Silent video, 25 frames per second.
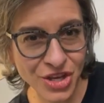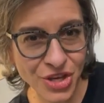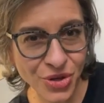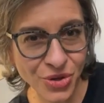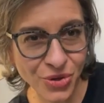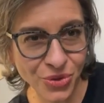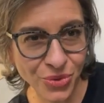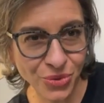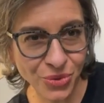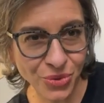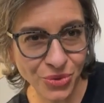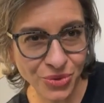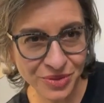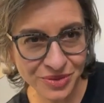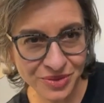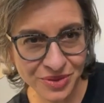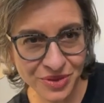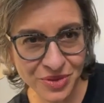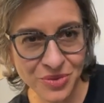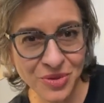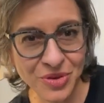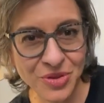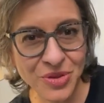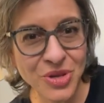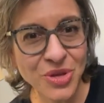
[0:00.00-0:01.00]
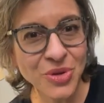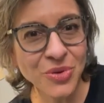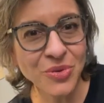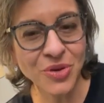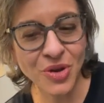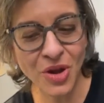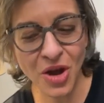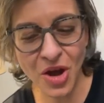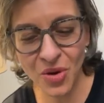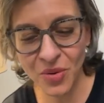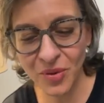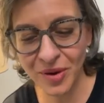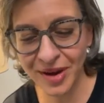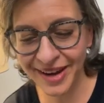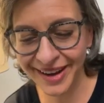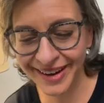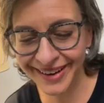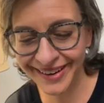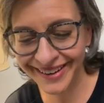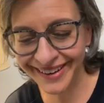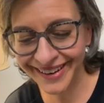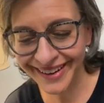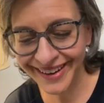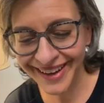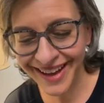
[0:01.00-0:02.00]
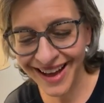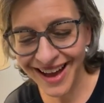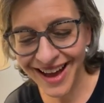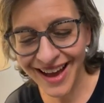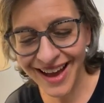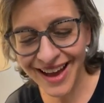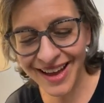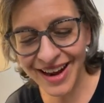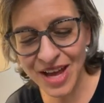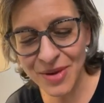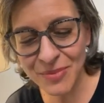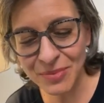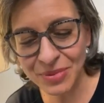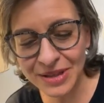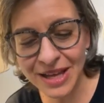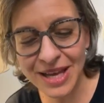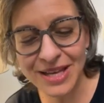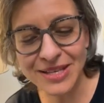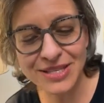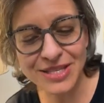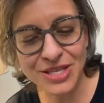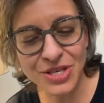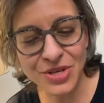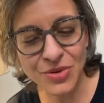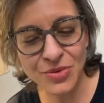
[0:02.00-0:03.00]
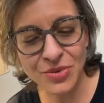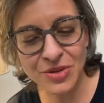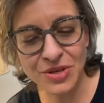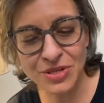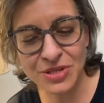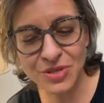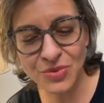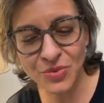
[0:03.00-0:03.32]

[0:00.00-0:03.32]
you, Yahweh. And I bless you